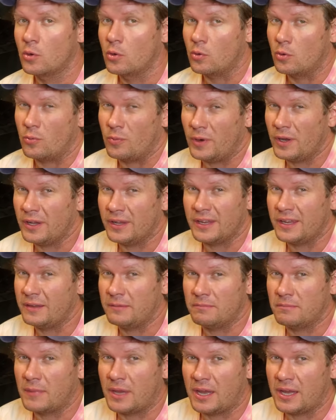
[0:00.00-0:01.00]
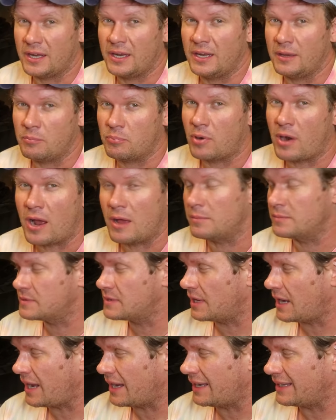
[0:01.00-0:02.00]
or really any
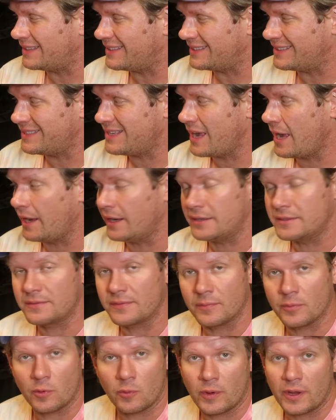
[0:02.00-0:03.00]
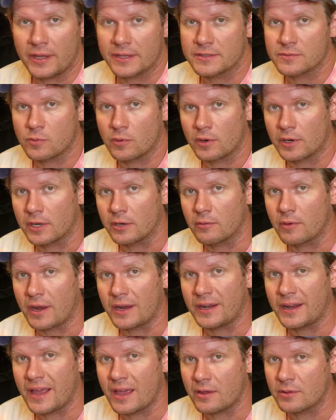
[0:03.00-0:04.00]
problems that I can detect from the way it's working
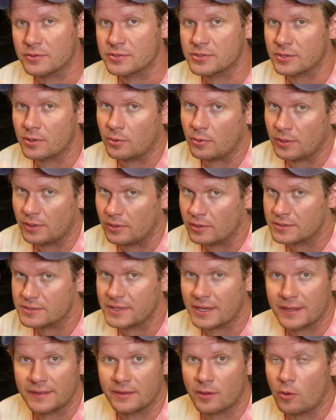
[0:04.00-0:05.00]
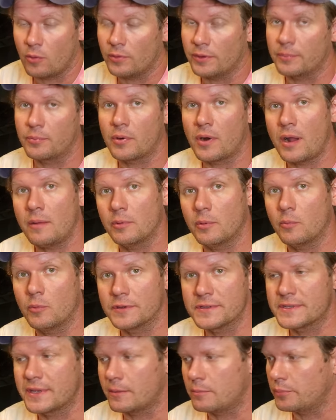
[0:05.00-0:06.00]
right now. So it looks like the only problem
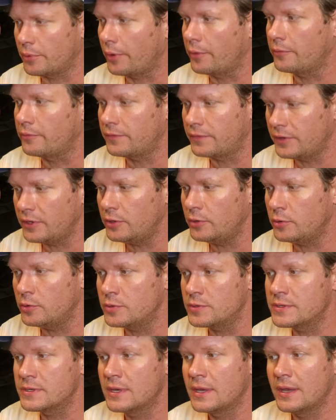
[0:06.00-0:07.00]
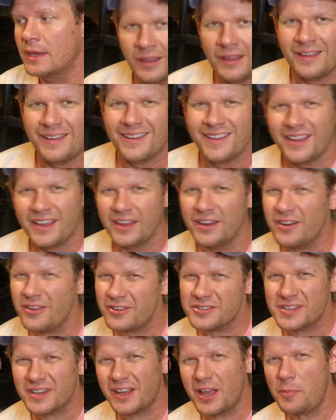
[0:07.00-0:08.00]
was that blown fuse. You know,
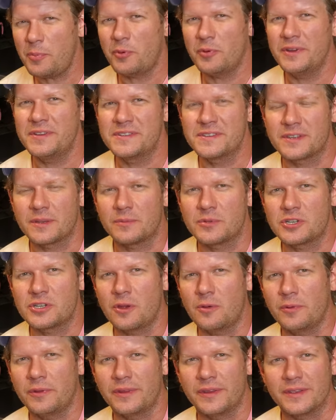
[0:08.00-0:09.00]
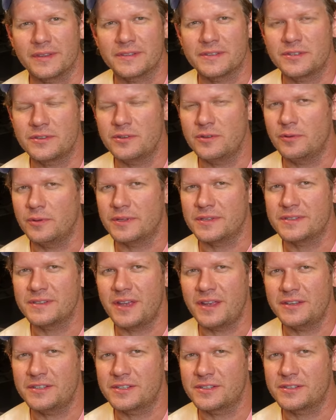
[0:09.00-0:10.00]
there's a couple reasons I'm showing this too. It's
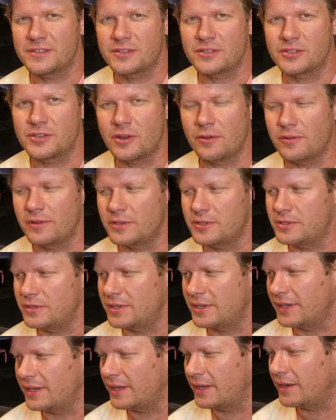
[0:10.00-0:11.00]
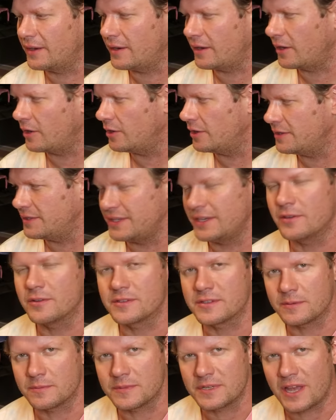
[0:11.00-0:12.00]
not just to show that you can get a good deal
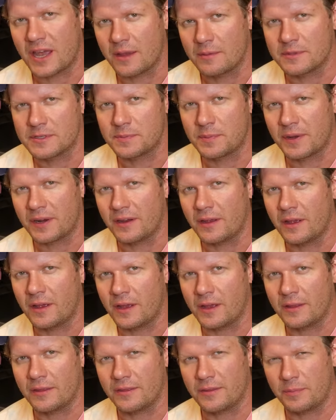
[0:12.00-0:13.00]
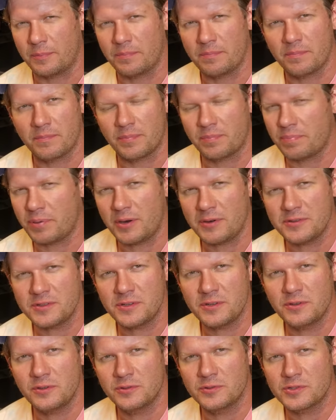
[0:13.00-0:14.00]
sometimes, but uh, the
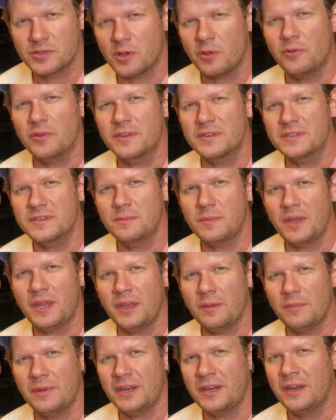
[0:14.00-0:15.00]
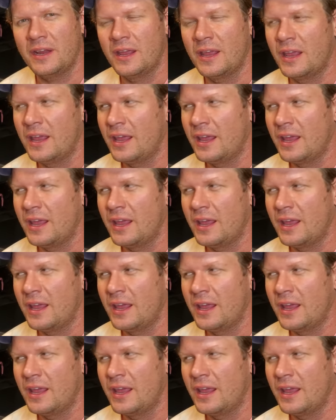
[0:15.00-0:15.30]
person who sold this to me, I mean,